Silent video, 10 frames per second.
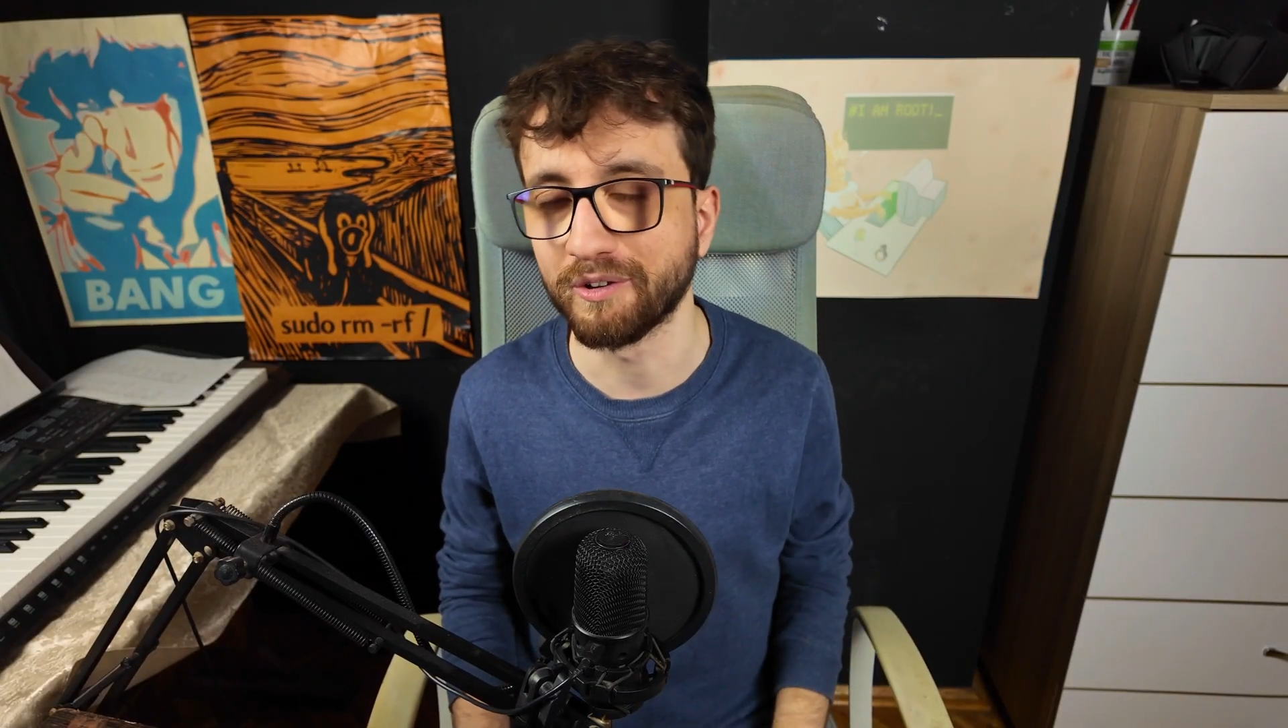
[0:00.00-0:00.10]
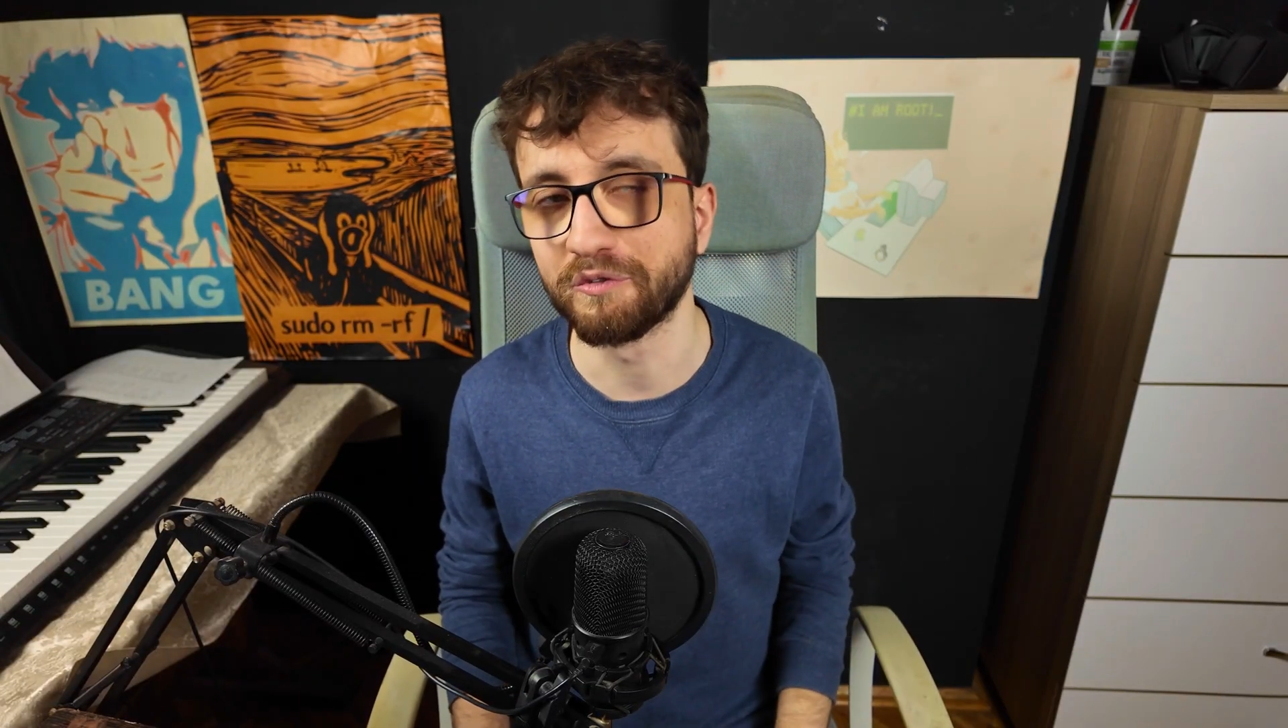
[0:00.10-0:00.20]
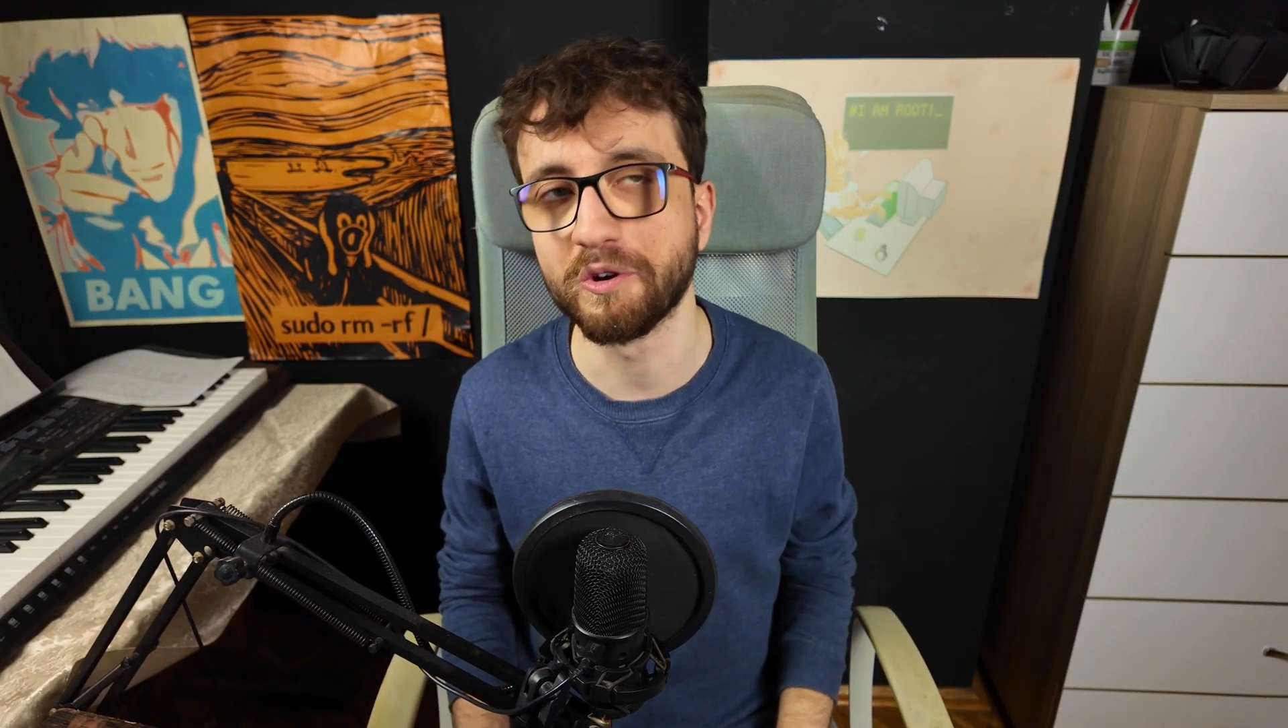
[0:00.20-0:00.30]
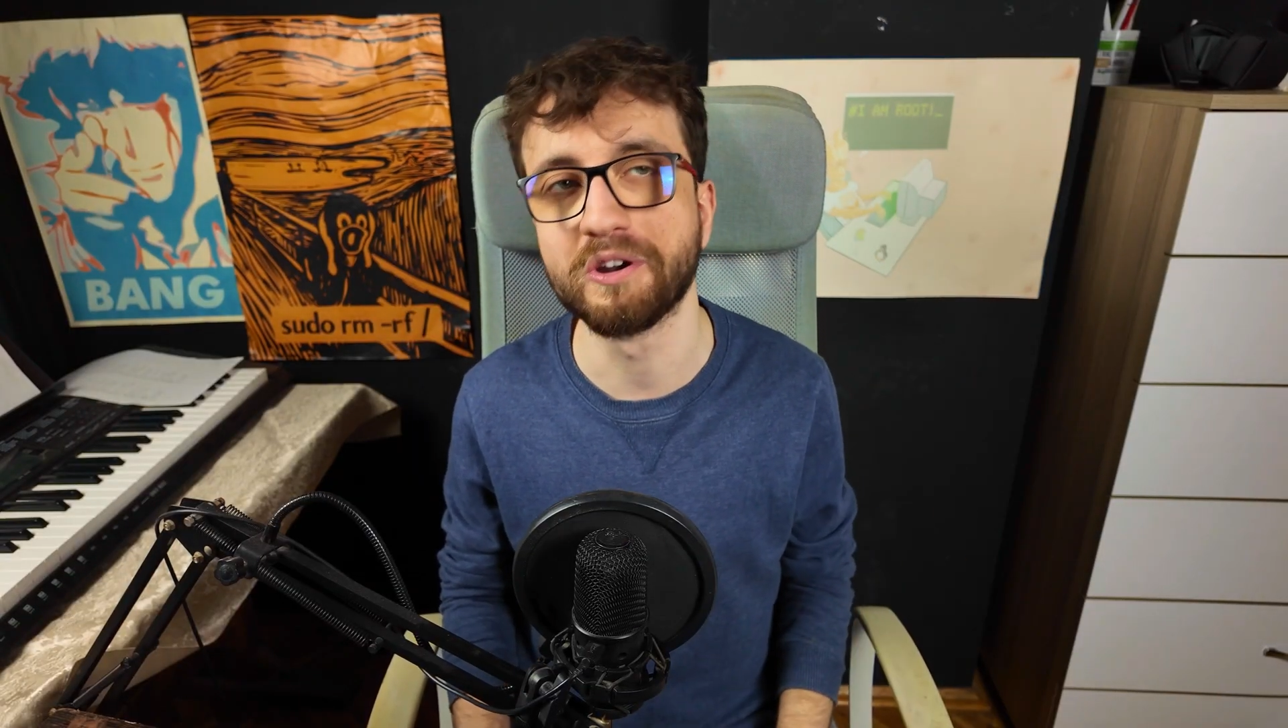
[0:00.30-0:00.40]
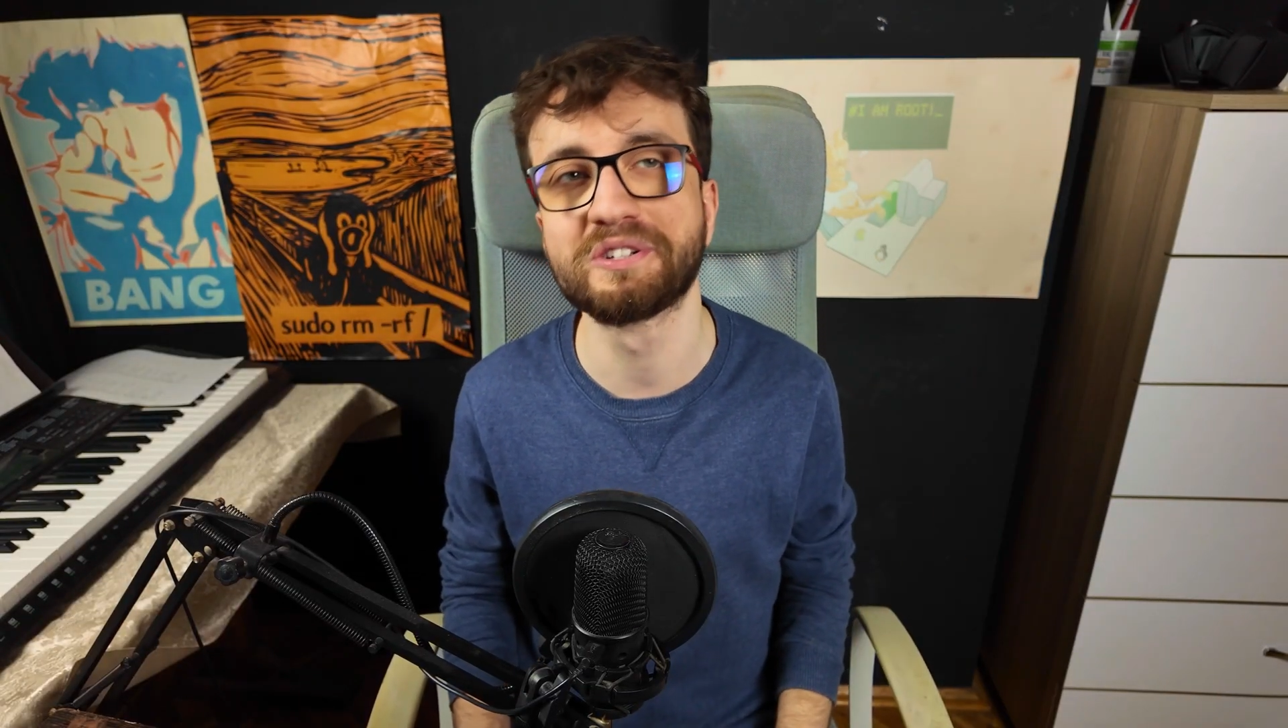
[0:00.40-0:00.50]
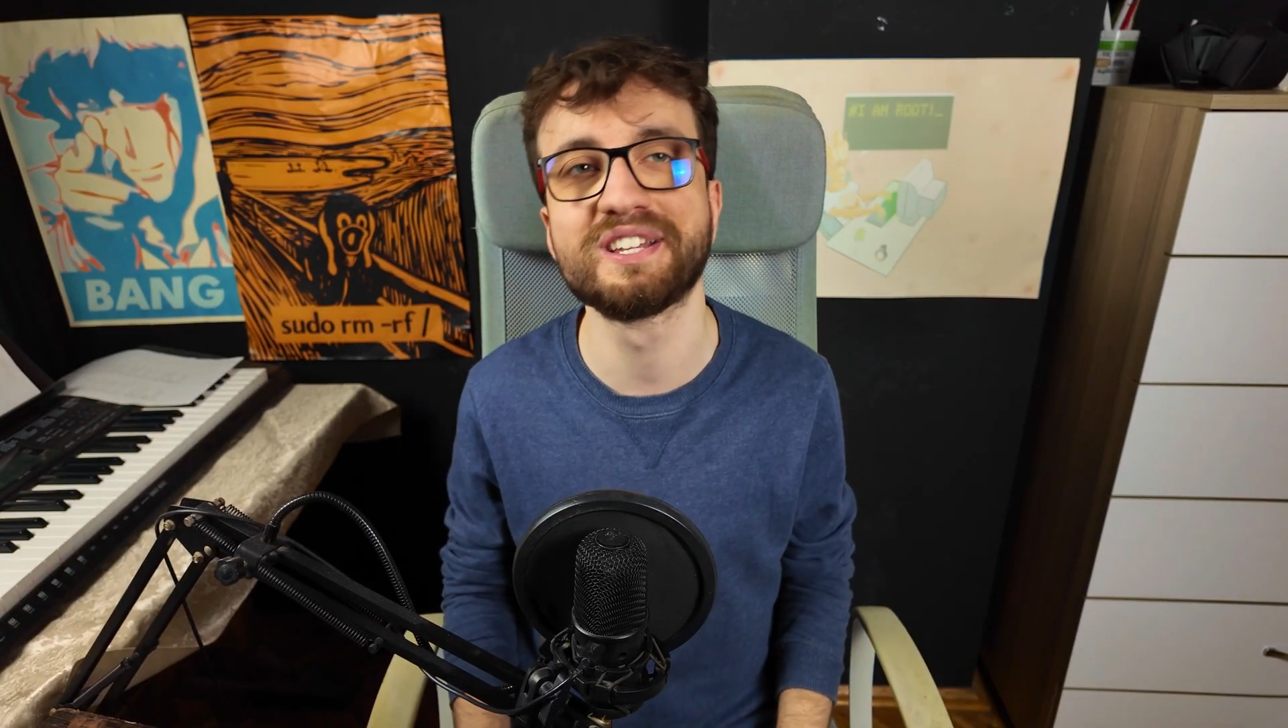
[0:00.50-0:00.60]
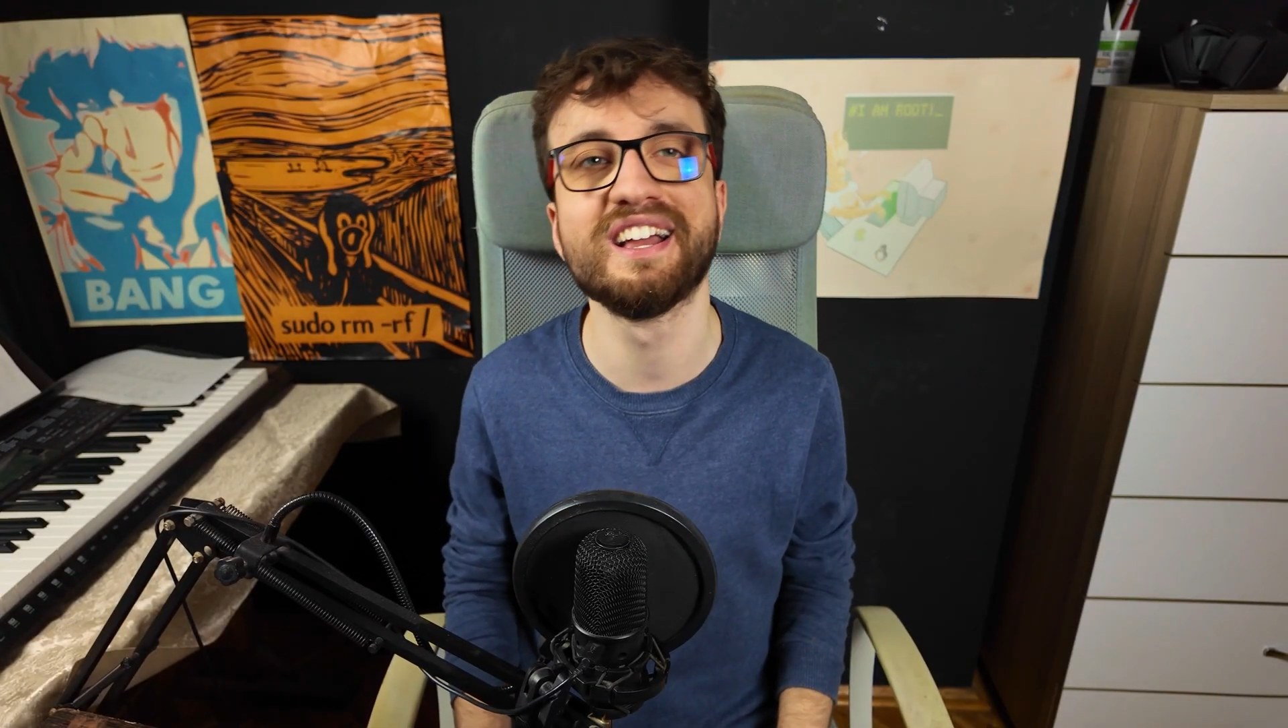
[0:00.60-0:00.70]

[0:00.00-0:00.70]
of course.